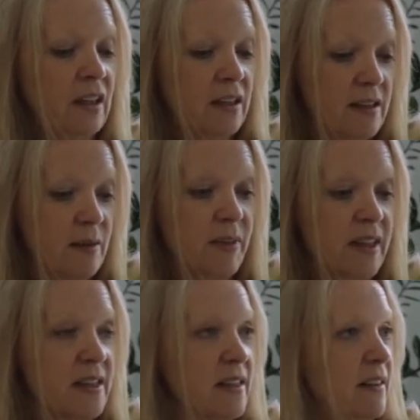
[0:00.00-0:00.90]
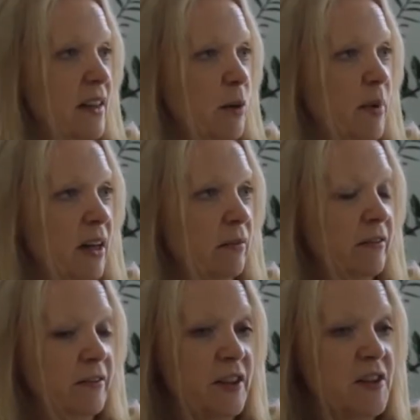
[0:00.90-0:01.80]
some things to think about.
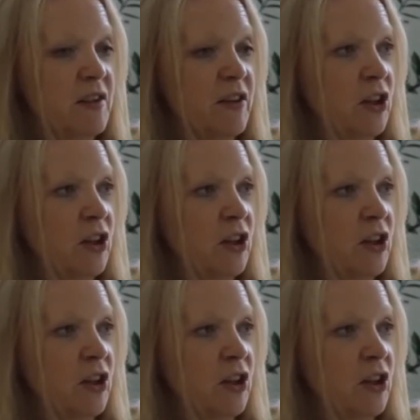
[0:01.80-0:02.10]
First of all,